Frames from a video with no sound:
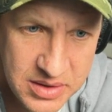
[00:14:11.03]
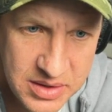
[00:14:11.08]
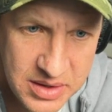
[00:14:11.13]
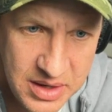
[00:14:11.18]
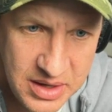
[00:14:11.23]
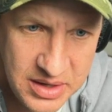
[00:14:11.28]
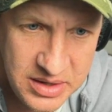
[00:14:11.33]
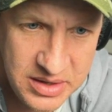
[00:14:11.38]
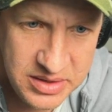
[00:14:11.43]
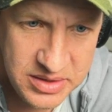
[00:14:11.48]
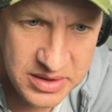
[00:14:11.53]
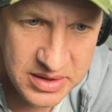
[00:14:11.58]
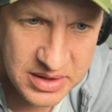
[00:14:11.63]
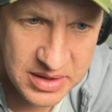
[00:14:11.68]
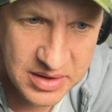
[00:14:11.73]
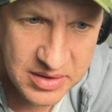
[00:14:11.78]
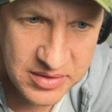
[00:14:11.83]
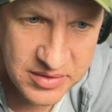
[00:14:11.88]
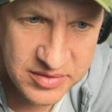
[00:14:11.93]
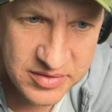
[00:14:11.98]
anything
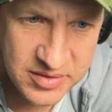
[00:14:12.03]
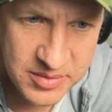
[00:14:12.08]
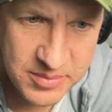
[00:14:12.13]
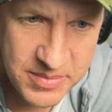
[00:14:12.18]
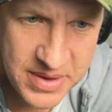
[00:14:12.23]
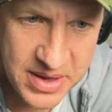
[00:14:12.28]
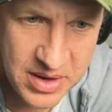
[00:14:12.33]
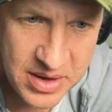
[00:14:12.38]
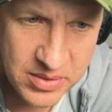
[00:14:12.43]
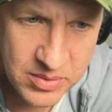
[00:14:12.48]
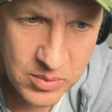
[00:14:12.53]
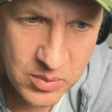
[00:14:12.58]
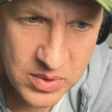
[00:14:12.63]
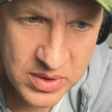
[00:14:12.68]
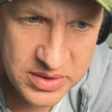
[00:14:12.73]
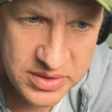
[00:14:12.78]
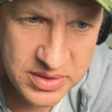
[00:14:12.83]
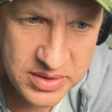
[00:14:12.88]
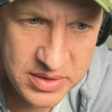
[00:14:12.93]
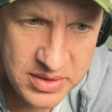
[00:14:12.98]
else about
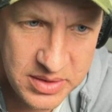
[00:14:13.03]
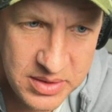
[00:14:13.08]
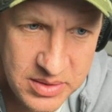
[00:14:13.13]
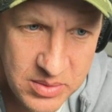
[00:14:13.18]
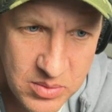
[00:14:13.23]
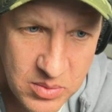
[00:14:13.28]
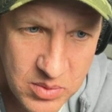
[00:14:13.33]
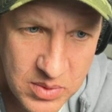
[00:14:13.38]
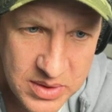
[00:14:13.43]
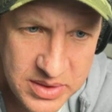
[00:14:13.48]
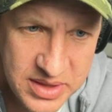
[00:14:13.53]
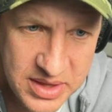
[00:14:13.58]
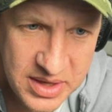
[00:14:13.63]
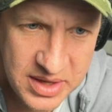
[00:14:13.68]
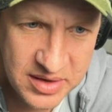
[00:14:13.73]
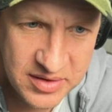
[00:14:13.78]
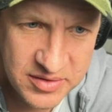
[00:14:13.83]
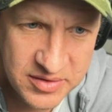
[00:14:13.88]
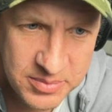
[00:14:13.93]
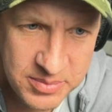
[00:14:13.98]
what they
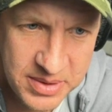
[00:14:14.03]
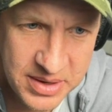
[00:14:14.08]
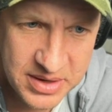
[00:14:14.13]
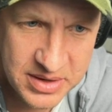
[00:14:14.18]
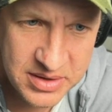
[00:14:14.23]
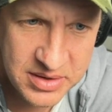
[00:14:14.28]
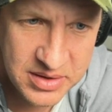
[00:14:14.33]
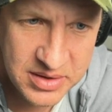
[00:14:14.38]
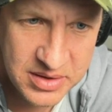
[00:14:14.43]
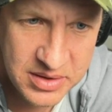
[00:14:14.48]
expect.